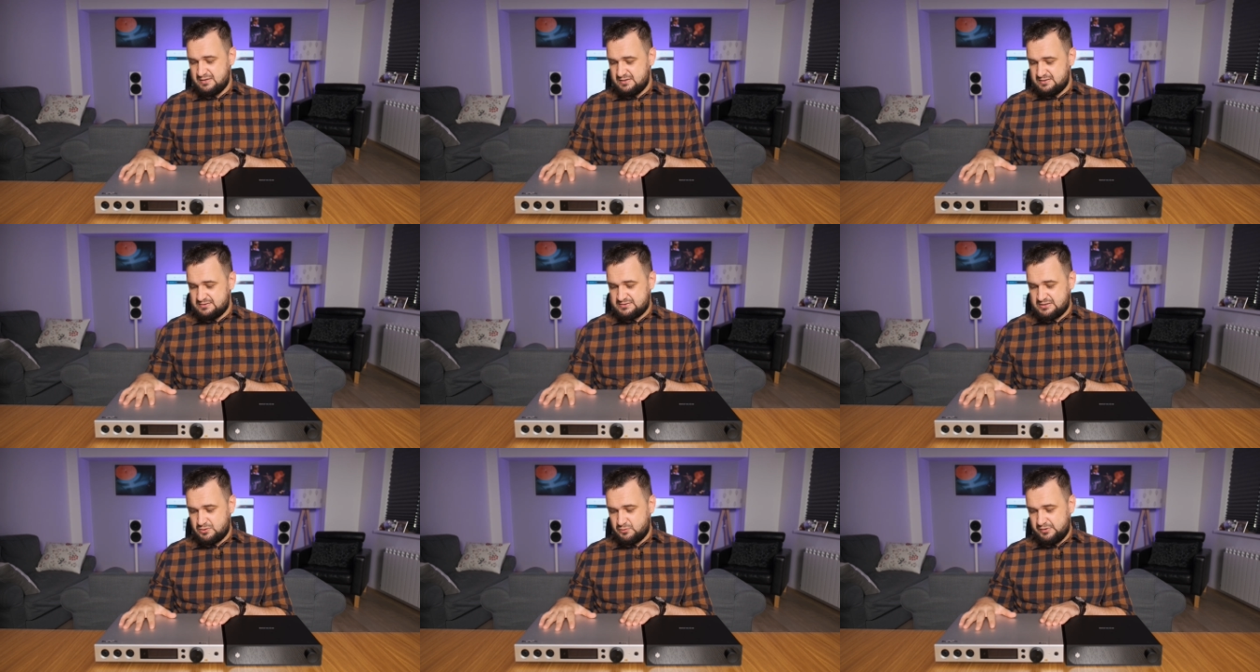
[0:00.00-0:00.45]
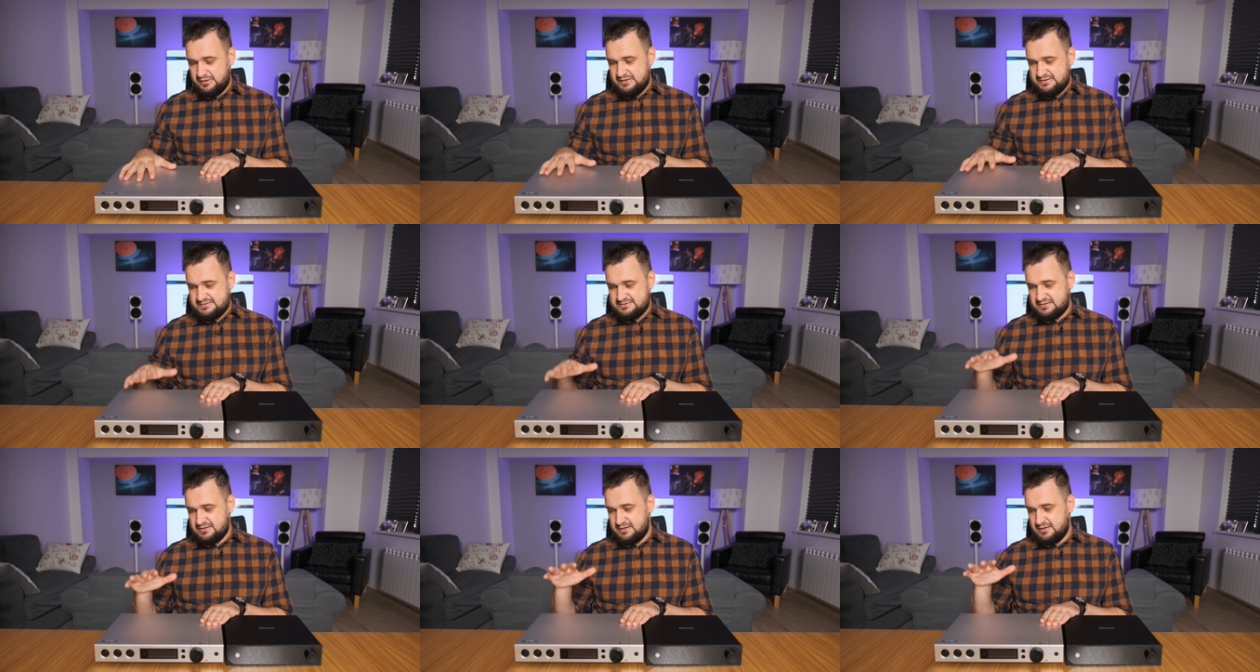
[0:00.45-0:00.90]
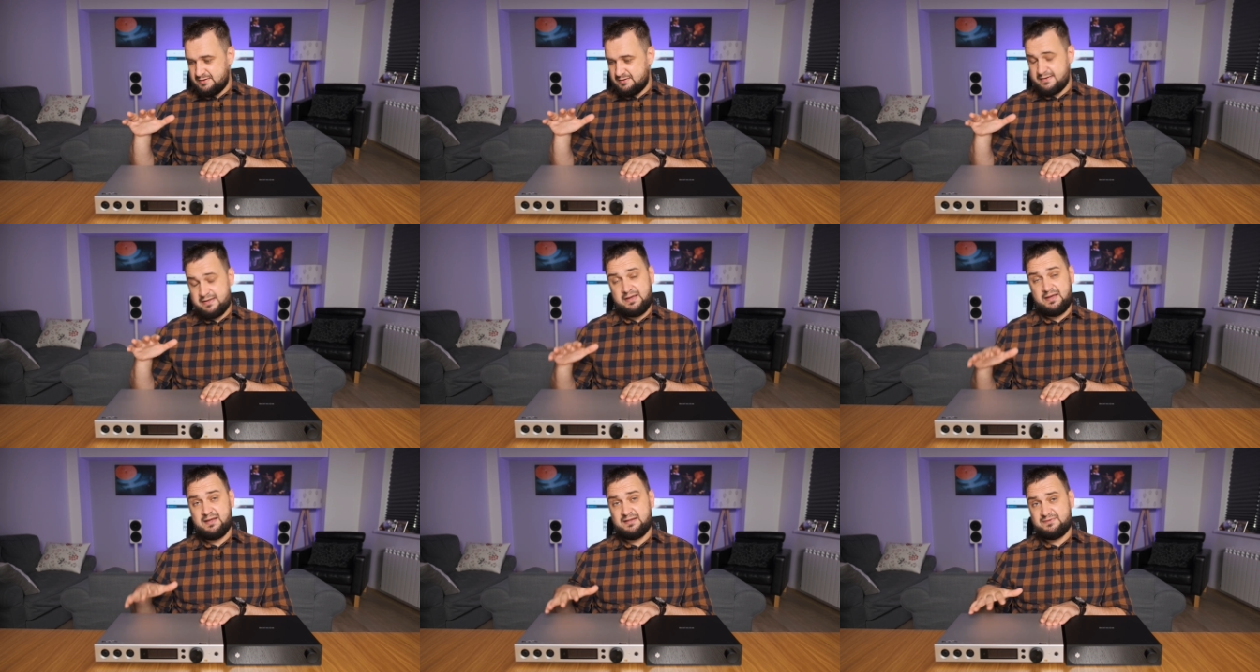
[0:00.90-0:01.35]
So its
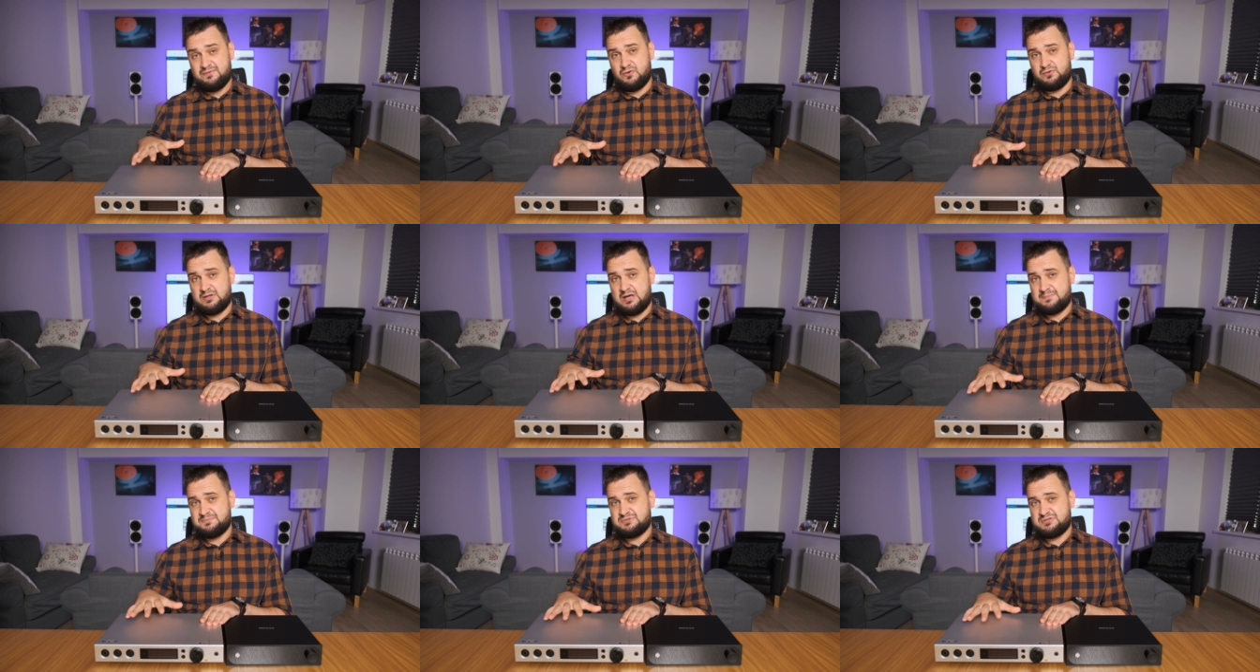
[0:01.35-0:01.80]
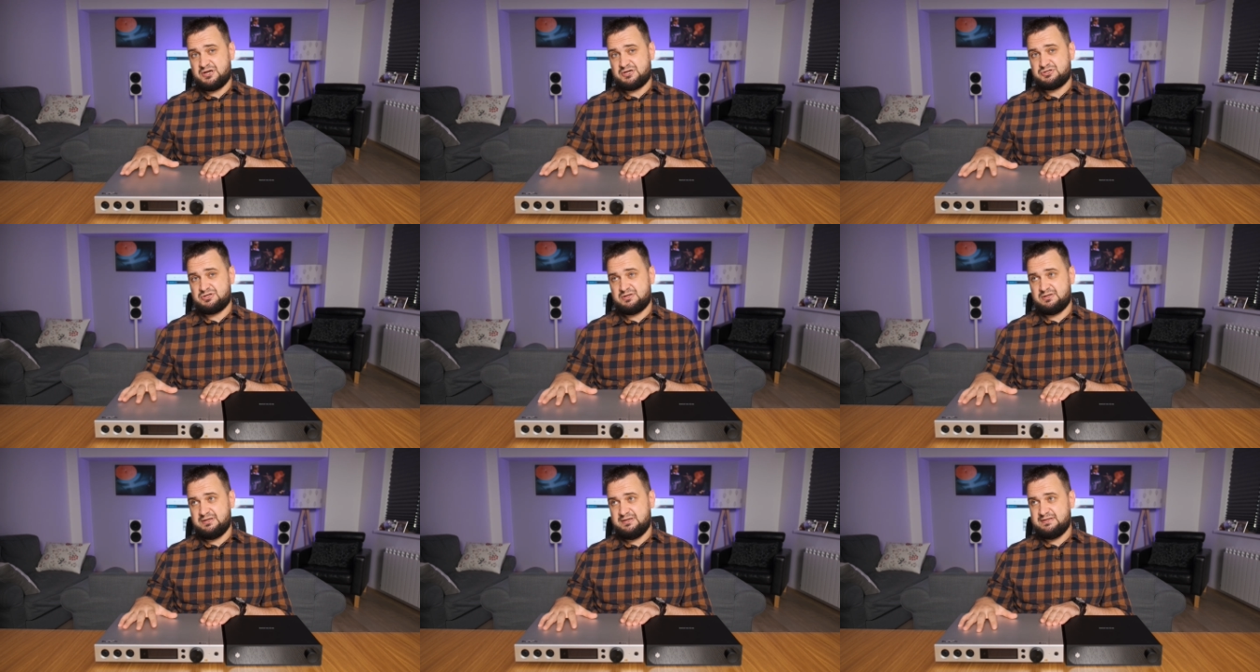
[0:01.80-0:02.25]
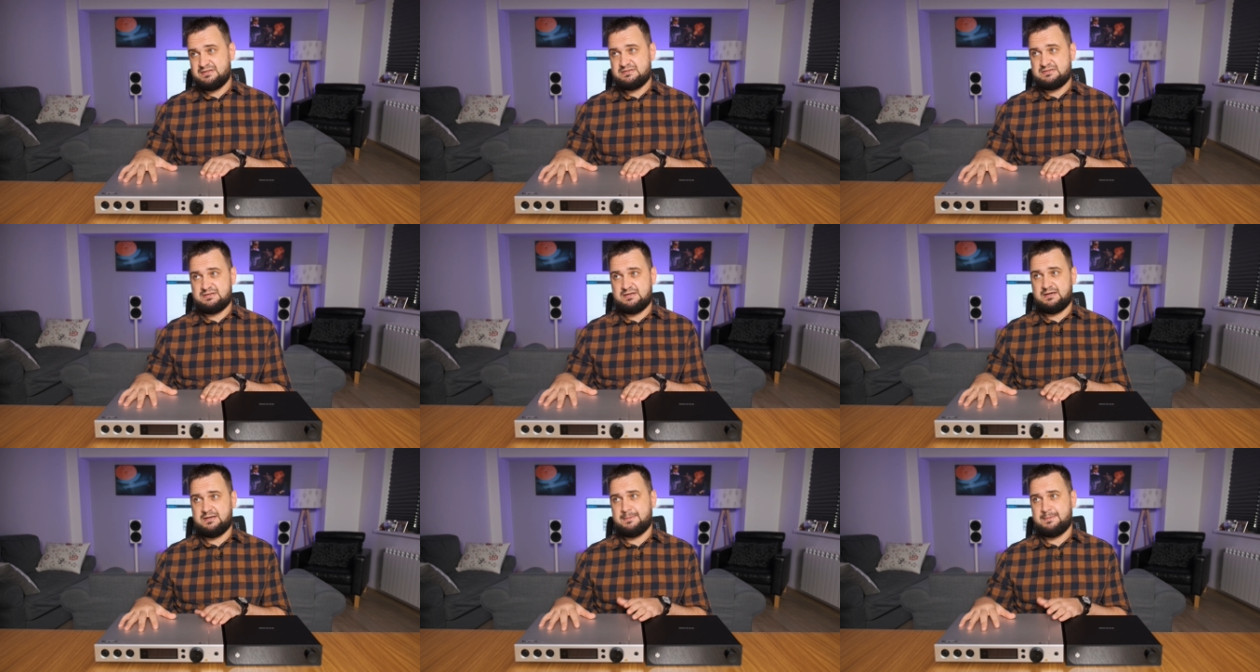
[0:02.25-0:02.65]
headphone amp section is